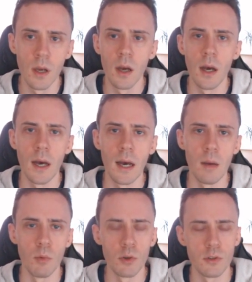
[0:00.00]
uh,
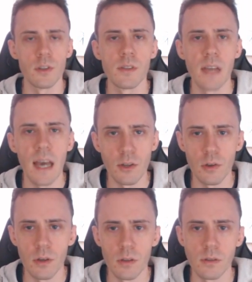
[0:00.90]
more
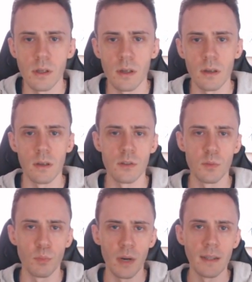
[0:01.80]
transactions uh,
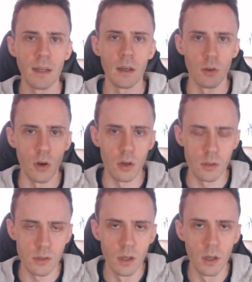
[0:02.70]
spread
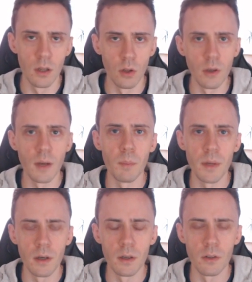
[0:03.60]
across longer
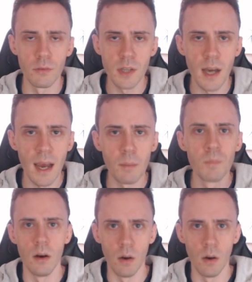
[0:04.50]
period of time.